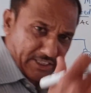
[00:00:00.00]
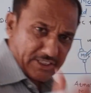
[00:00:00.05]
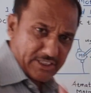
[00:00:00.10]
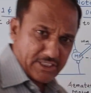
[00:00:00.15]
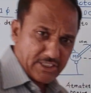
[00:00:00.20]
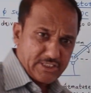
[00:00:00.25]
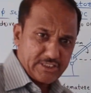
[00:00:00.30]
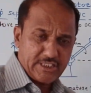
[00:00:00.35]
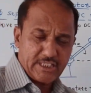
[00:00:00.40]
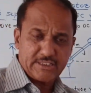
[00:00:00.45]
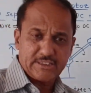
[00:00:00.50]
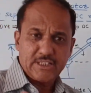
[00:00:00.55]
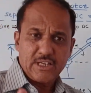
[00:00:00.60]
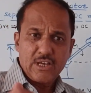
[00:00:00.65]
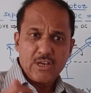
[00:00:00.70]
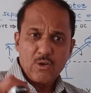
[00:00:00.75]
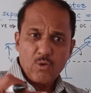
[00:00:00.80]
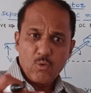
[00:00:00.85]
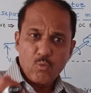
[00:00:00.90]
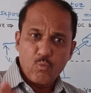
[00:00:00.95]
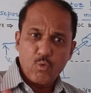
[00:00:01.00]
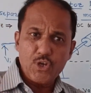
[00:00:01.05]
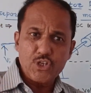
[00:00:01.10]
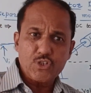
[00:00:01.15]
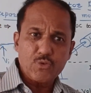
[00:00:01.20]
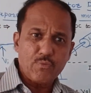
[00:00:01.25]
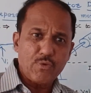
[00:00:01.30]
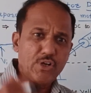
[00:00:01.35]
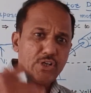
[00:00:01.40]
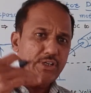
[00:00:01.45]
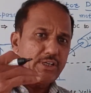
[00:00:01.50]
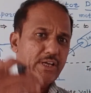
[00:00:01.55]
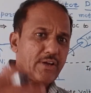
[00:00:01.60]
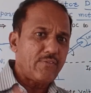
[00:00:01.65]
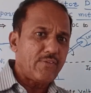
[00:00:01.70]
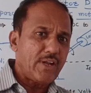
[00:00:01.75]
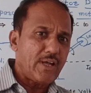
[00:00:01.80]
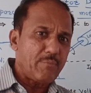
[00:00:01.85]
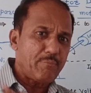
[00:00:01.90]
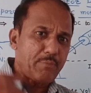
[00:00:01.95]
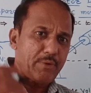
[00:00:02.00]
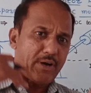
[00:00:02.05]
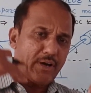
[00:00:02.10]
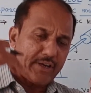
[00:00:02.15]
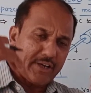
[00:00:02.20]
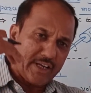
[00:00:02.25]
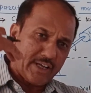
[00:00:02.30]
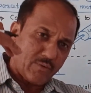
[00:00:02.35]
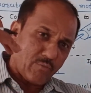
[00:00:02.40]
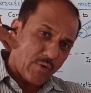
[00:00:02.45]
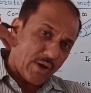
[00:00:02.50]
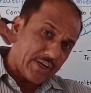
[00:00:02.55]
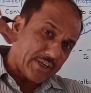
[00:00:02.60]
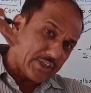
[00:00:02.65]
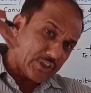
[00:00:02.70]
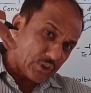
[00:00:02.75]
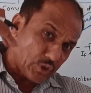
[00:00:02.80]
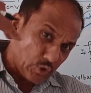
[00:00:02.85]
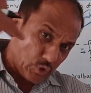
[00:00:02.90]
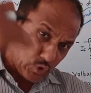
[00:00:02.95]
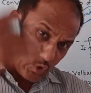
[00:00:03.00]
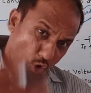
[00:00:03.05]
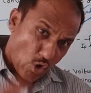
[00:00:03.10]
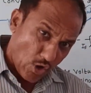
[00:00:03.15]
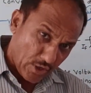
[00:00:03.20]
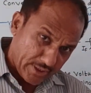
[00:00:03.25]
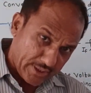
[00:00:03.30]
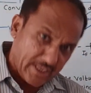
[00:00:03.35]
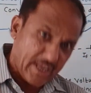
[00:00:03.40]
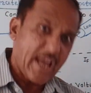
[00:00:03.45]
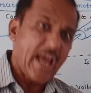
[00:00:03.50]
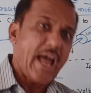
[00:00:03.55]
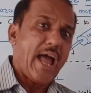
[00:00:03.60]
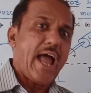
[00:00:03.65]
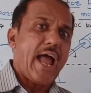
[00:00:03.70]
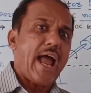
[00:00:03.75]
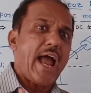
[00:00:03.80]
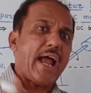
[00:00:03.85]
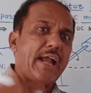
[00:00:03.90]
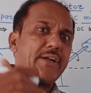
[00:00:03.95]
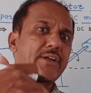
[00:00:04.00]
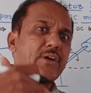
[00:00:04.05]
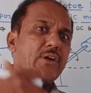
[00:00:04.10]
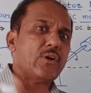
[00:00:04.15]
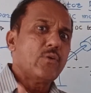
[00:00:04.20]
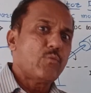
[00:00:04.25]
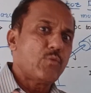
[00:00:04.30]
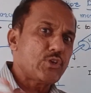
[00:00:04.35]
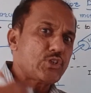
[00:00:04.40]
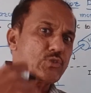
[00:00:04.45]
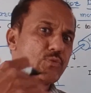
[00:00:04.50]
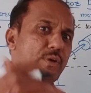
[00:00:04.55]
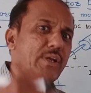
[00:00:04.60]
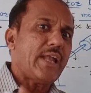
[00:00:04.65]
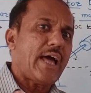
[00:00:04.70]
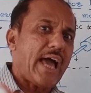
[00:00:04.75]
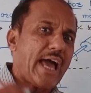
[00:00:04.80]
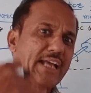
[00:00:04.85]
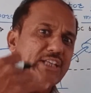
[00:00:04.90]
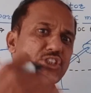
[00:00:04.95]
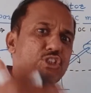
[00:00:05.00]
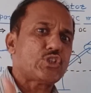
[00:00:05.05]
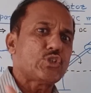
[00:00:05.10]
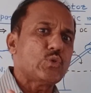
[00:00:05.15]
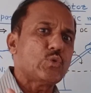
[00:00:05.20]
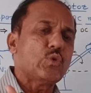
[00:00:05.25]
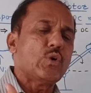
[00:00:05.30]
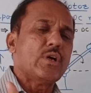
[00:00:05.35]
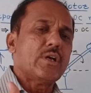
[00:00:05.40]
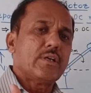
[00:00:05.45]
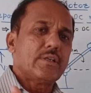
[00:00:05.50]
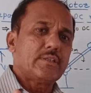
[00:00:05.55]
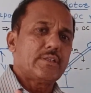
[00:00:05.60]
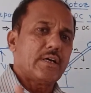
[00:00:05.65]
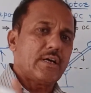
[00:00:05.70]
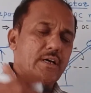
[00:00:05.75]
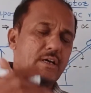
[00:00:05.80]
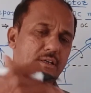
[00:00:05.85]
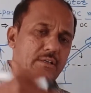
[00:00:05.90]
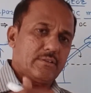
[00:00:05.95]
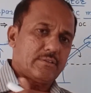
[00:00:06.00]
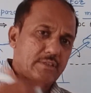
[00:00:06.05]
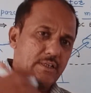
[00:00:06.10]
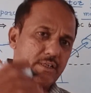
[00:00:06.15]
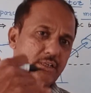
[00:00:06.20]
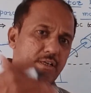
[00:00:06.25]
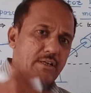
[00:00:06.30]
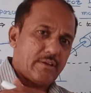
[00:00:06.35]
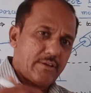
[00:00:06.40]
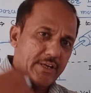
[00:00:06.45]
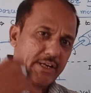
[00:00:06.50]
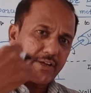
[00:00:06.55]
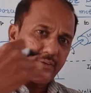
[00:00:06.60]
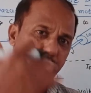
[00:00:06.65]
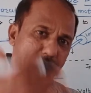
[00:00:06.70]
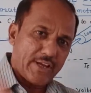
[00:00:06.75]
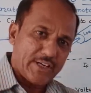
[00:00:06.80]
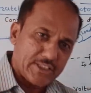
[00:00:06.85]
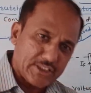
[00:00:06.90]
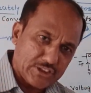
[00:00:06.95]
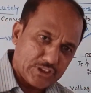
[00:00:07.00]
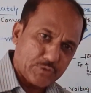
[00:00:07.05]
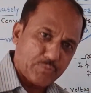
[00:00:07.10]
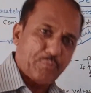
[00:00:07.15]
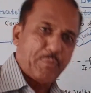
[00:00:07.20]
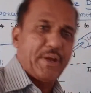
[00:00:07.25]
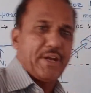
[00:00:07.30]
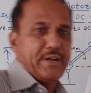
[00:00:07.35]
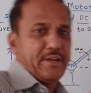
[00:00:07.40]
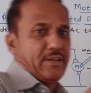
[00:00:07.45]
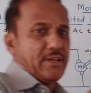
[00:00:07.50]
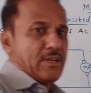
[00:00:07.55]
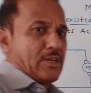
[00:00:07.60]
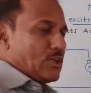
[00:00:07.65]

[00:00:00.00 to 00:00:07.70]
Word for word: increases which will develop a required torque and which will achieve the, the required speed.